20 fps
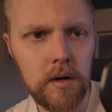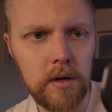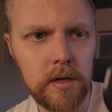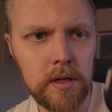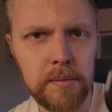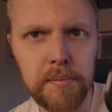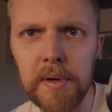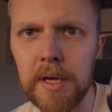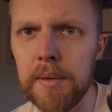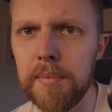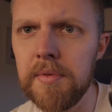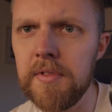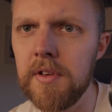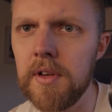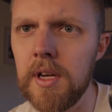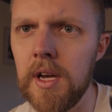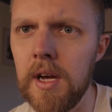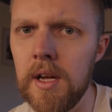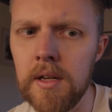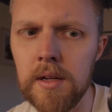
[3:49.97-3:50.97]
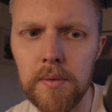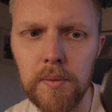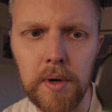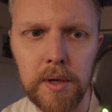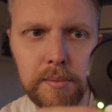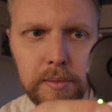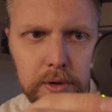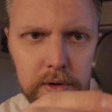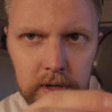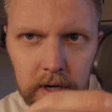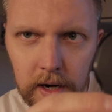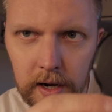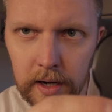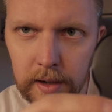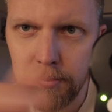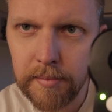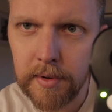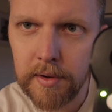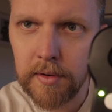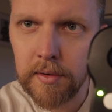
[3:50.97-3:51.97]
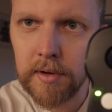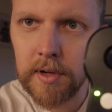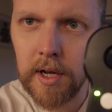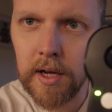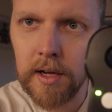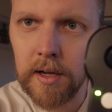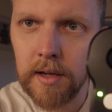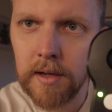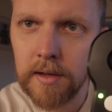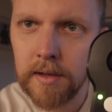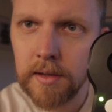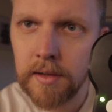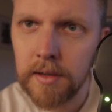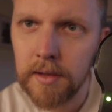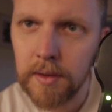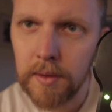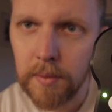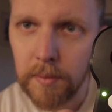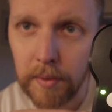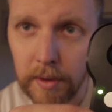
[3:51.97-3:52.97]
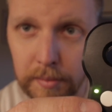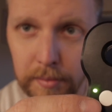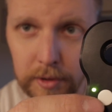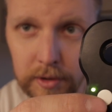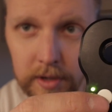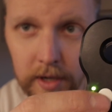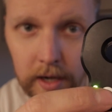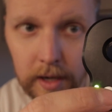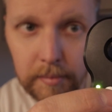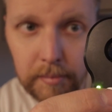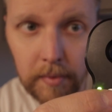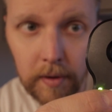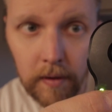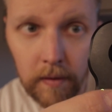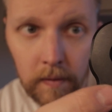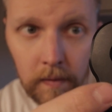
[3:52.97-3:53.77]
It beeps again. One more time. Okay. One more time.